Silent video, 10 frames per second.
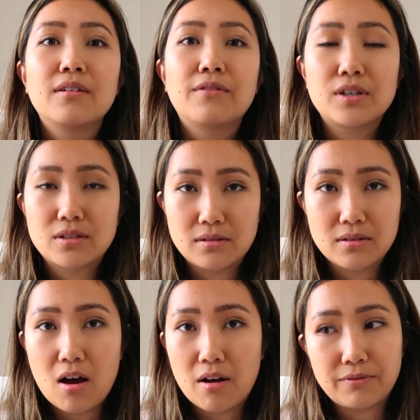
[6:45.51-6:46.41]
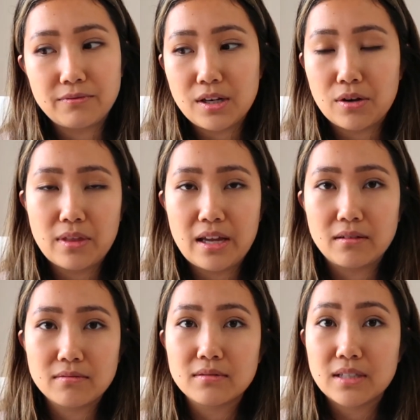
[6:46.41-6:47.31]
First off, you know,
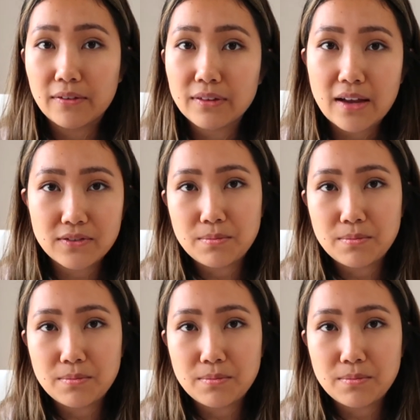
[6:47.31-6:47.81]
they definitely have